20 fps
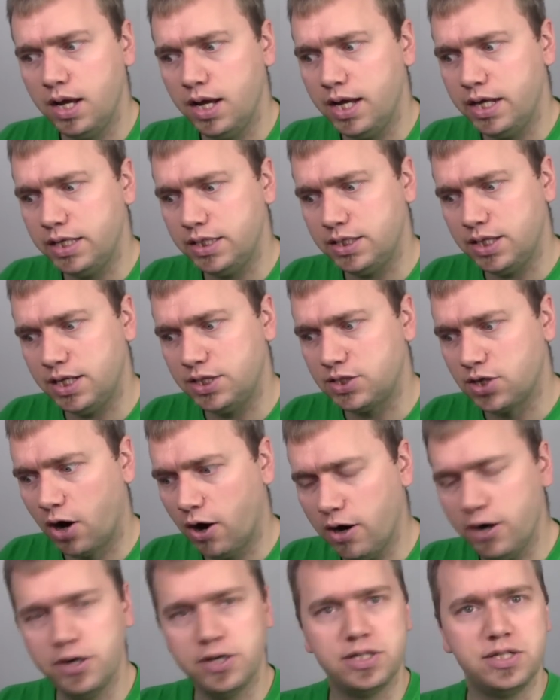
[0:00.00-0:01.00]
It's
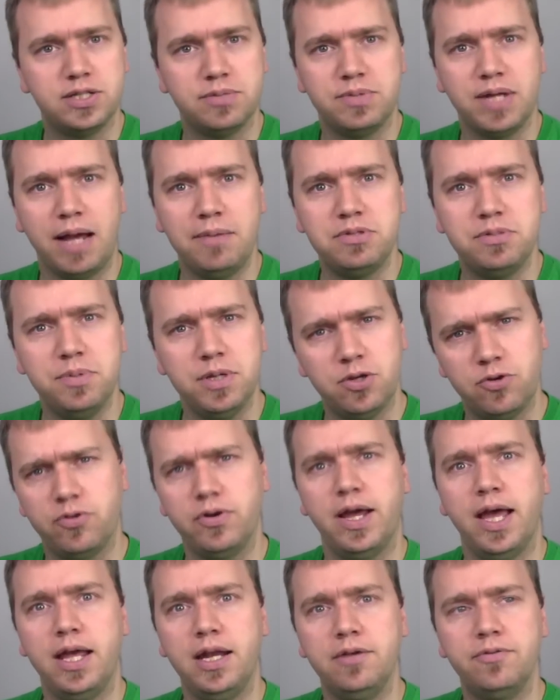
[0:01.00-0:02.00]
hard sometimes to be
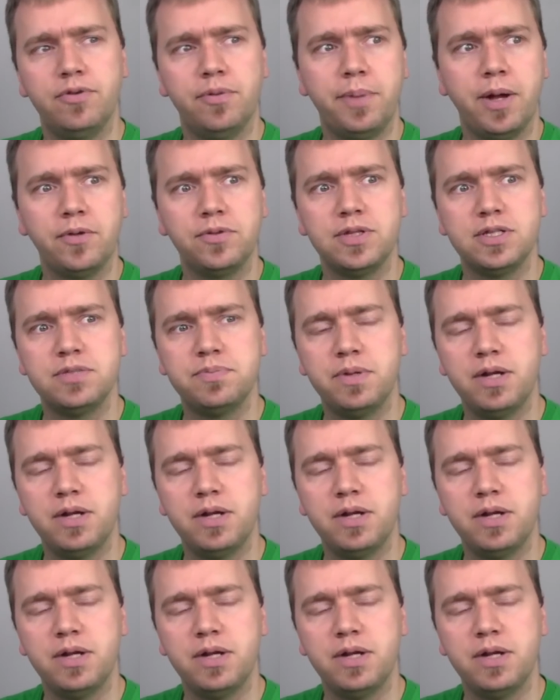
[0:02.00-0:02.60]
creative about this,